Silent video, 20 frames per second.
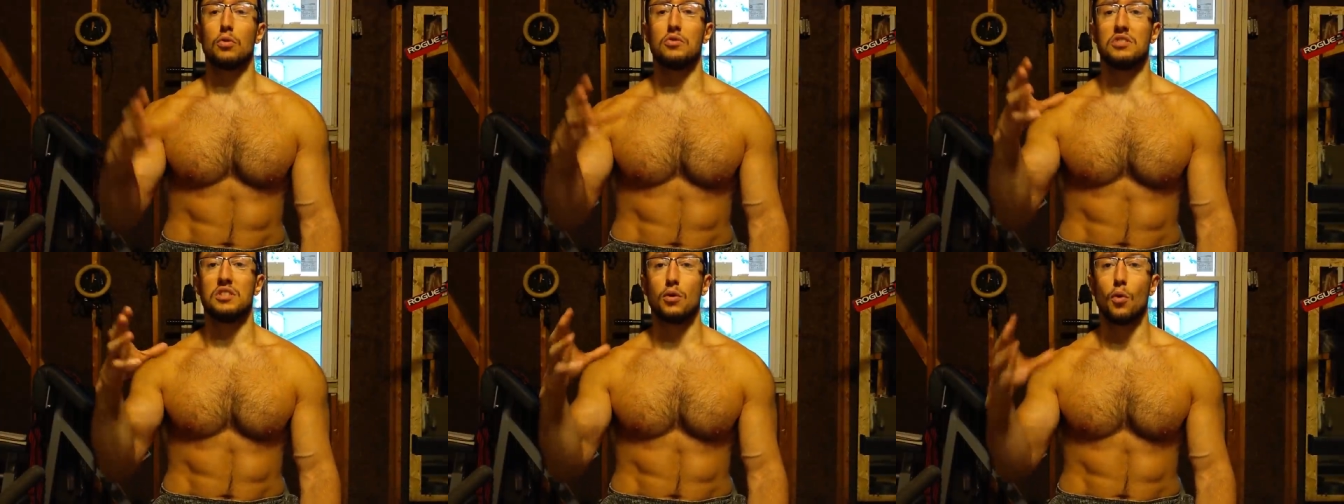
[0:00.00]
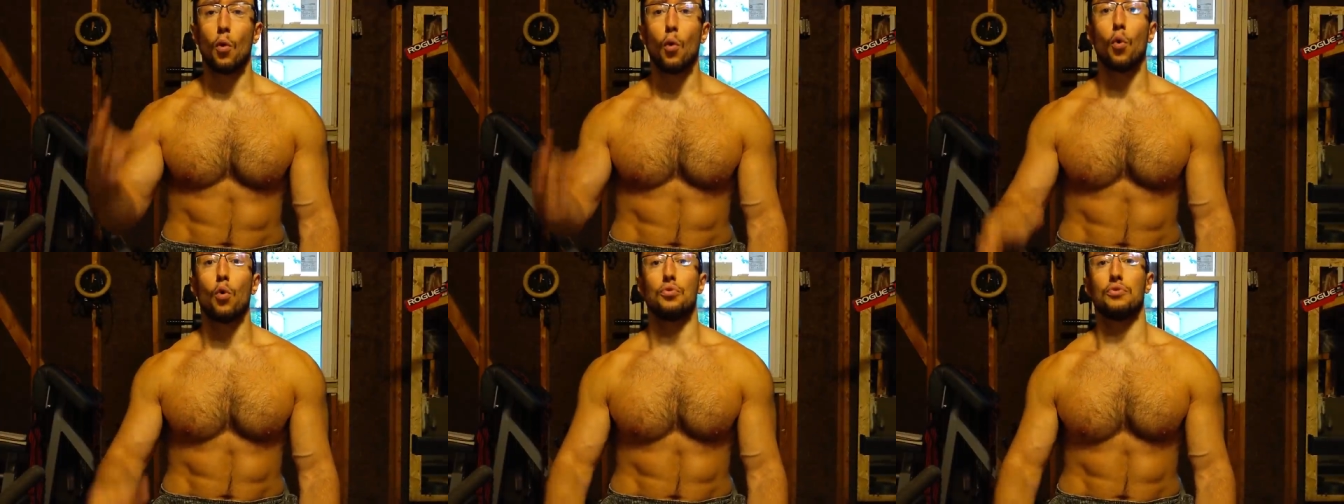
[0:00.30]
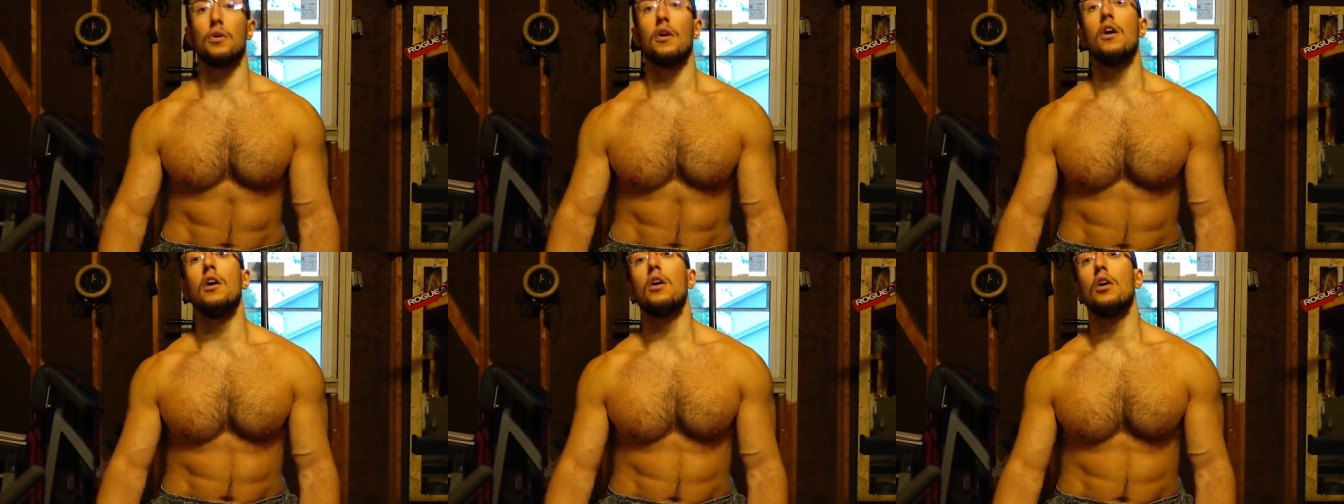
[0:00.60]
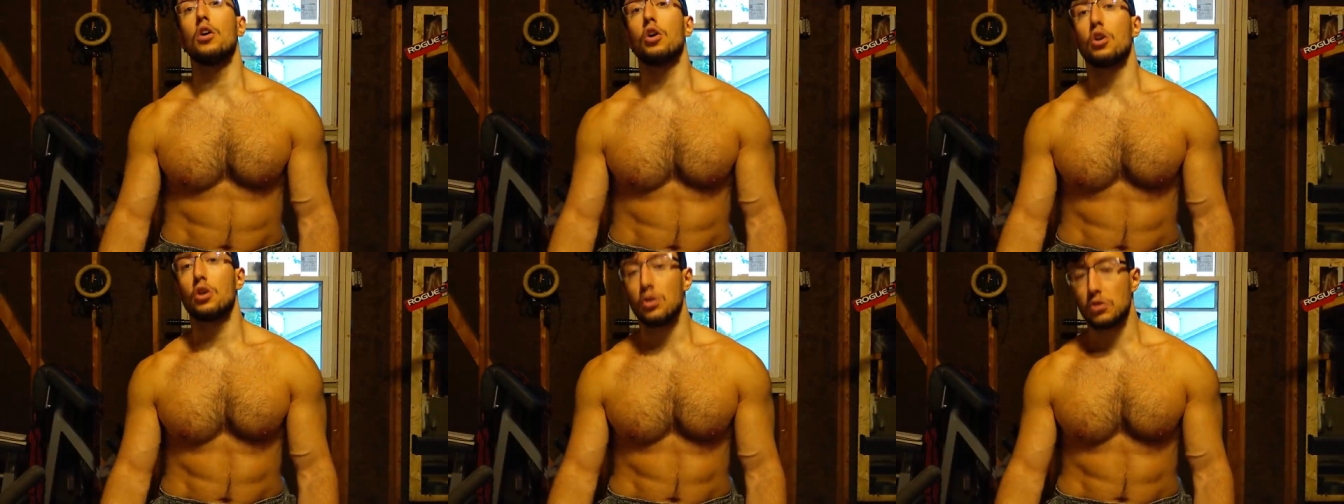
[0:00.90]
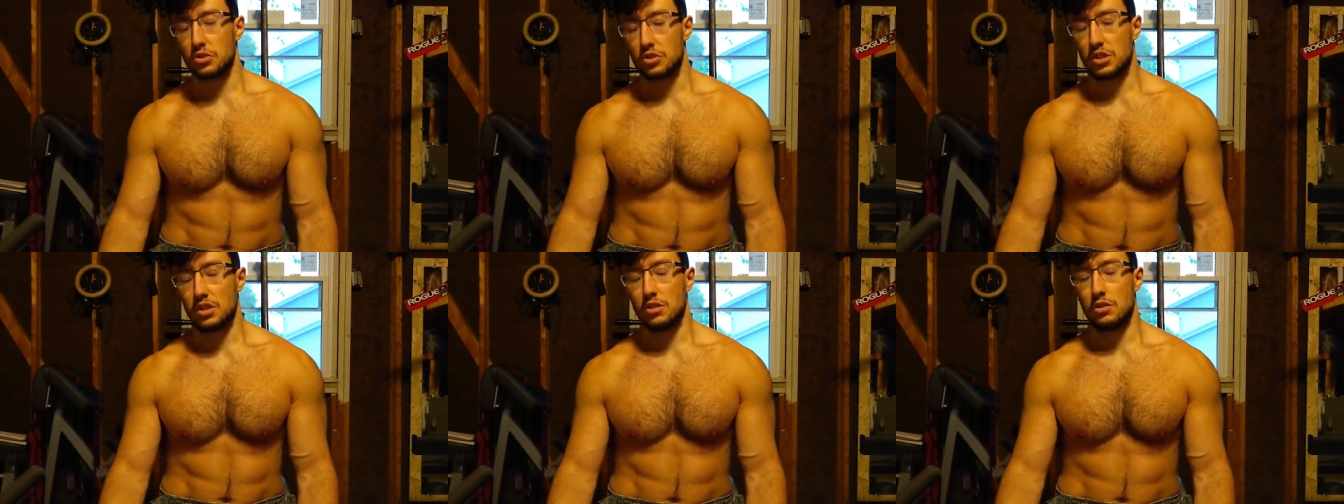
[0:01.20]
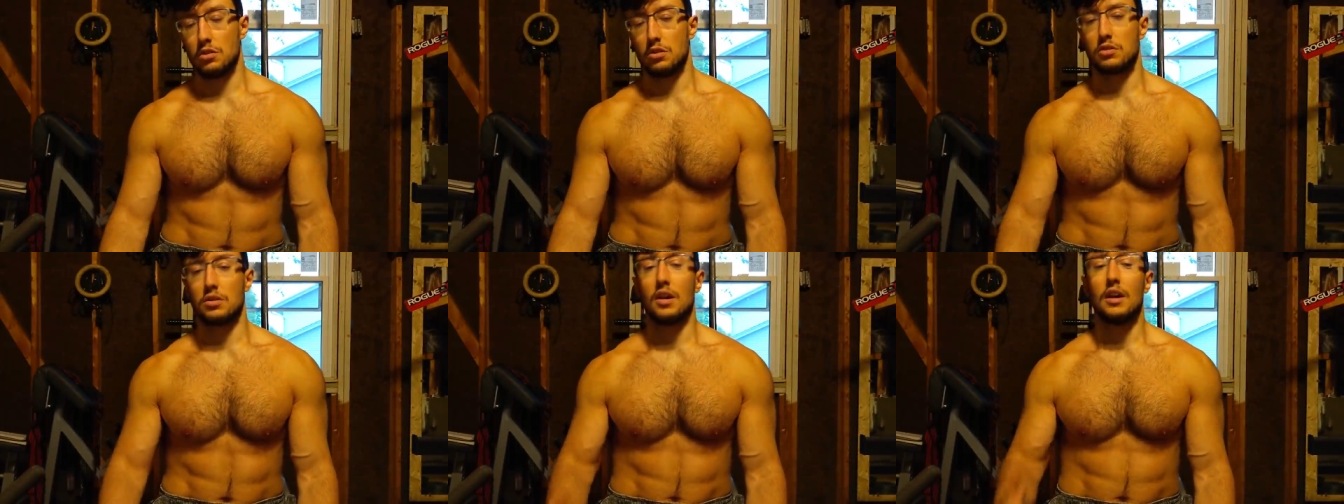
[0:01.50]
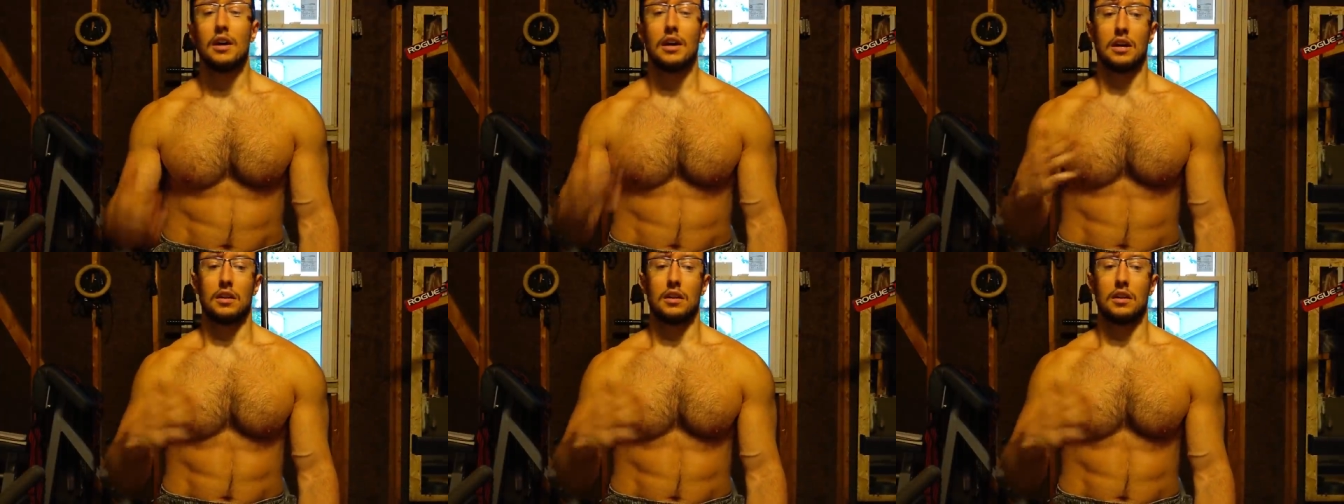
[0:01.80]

on the old continent.